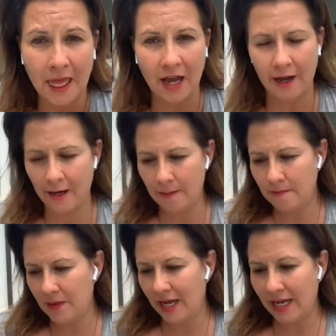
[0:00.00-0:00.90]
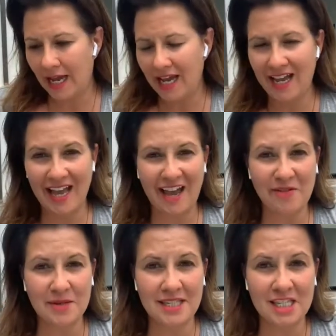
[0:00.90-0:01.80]
Um, I, I, I
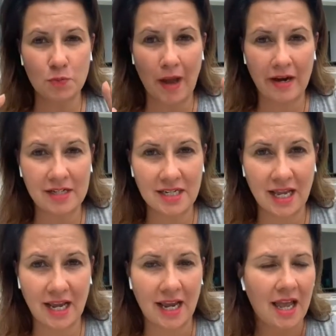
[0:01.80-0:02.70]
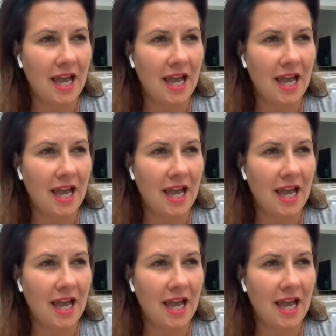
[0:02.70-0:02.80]
was inspired today.